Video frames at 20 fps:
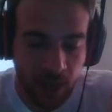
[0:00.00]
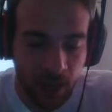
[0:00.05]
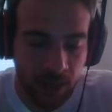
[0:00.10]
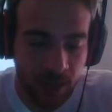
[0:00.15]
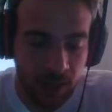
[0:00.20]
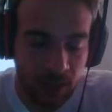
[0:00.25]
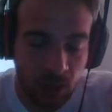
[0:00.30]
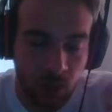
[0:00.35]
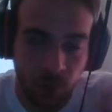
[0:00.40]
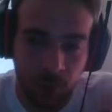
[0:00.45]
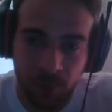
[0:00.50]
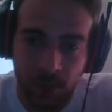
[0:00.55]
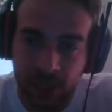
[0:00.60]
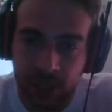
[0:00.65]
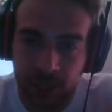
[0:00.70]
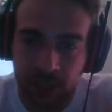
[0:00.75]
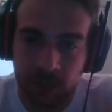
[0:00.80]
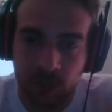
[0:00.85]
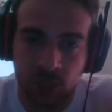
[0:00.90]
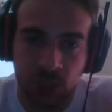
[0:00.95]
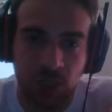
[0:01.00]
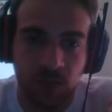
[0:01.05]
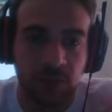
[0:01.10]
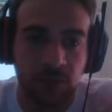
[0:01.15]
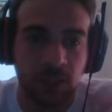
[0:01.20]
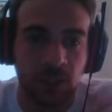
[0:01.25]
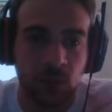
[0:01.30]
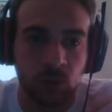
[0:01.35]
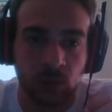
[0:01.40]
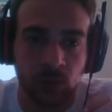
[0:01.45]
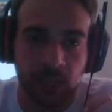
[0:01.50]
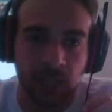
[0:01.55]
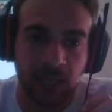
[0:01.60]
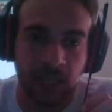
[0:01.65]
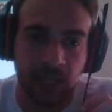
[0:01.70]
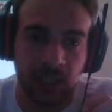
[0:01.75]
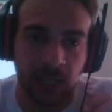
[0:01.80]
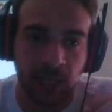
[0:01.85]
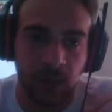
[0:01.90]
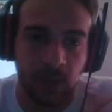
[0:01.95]
you paradigm shift into the
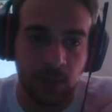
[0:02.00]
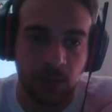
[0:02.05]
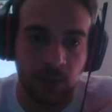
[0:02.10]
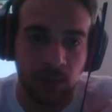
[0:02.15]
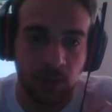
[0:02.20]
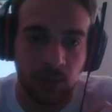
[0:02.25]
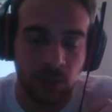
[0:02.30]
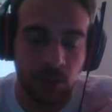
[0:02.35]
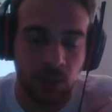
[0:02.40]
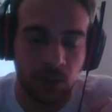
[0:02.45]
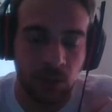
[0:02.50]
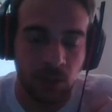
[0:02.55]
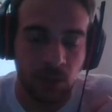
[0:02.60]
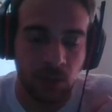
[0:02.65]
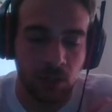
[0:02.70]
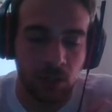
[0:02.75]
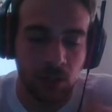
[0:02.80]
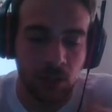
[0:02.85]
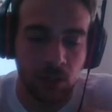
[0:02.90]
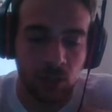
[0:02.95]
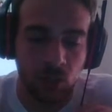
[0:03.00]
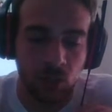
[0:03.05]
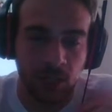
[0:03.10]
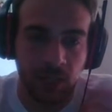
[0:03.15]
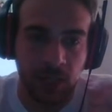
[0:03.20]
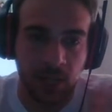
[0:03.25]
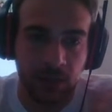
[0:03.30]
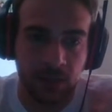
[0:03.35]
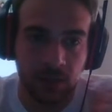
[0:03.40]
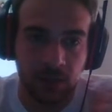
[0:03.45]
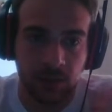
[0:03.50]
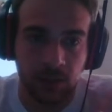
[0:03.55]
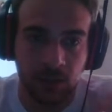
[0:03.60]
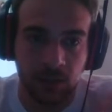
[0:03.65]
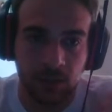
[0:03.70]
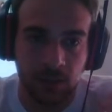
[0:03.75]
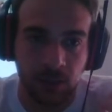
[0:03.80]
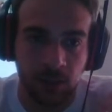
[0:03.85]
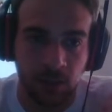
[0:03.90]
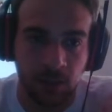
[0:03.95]
late game. You get
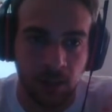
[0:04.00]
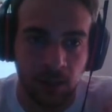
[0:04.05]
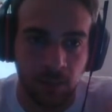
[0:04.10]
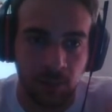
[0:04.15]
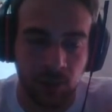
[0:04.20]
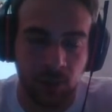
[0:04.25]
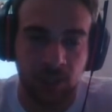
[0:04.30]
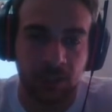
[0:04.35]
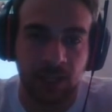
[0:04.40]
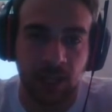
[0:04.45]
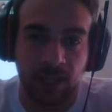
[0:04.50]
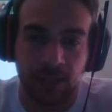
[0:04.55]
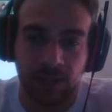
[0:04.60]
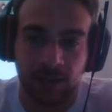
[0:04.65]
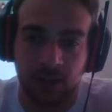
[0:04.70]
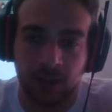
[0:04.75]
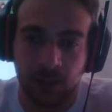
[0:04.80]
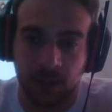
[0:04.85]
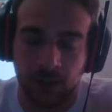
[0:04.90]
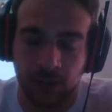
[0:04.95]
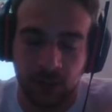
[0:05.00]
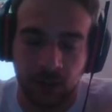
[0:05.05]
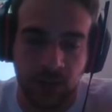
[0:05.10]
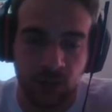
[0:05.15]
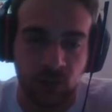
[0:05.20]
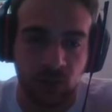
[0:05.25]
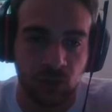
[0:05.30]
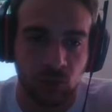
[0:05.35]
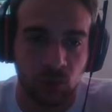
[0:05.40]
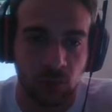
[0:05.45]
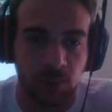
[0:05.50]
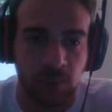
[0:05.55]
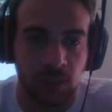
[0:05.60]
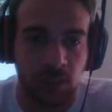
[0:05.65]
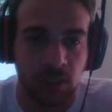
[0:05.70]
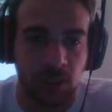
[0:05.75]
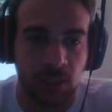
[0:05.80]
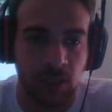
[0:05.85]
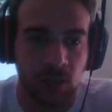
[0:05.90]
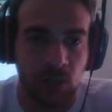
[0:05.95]
Murktide Regent to
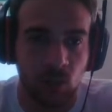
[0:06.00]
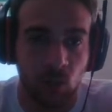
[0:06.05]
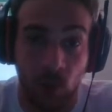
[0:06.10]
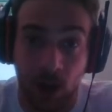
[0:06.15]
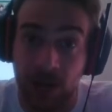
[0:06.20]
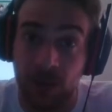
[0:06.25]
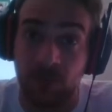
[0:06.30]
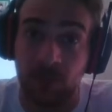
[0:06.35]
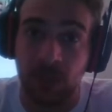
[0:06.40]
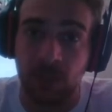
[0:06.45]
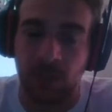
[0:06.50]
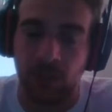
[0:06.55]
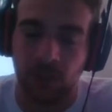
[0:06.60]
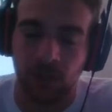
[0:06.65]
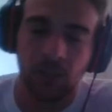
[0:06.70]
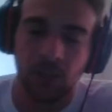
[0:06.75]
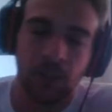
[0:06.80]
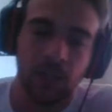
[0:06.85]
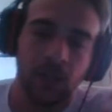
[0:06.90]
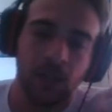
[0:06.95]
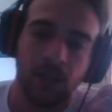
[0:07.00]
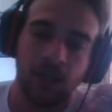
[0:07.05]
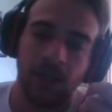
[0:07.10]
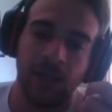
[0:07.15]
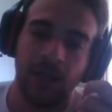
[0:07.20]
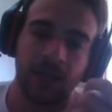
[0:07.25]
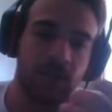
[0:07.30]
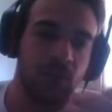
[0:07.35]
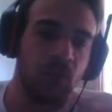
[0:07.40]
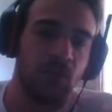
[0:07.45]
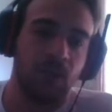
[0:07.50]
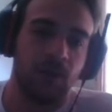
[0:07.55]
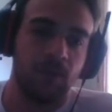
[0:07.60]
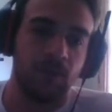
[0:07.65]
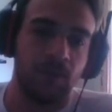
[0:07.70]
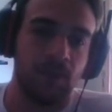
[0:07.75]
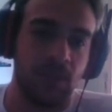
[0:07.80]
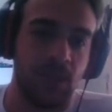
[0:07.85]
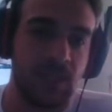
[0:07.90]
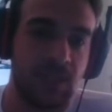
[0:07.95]
be way bigger. Like you
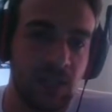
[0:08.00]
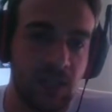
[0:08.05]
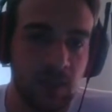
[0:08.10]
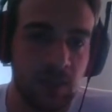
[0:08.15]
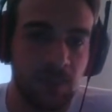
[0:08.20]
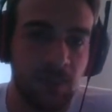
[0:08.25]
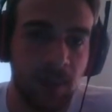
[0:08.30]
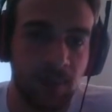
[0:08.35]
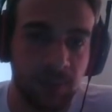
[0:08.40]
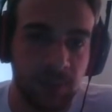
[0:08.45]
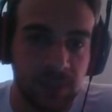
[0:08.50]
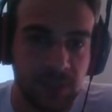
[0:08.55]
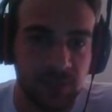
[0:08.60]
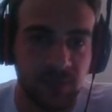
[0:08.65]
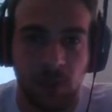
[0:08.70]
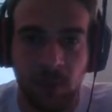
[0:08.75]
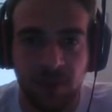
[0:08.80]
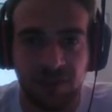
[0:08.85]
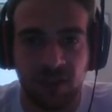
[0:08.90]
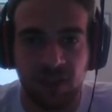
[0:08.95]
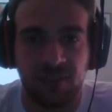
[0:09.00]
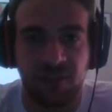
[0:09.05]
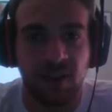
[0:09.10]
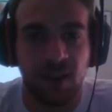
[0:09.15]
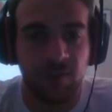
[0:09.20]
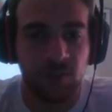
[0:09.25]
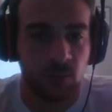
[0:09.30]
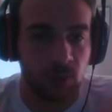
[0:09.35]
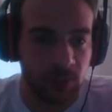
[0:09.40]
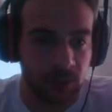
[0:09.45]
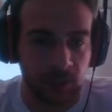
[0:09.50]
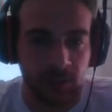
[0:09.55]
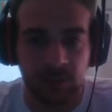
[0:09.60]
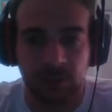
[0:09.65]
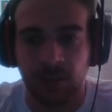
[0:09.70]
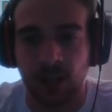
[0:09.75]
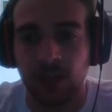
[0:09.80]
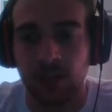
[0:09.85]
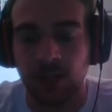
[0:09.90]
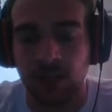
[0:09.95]
can easily pump this from a 5/5 to a
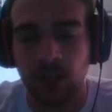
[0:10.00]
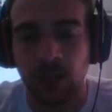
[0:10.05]
10/10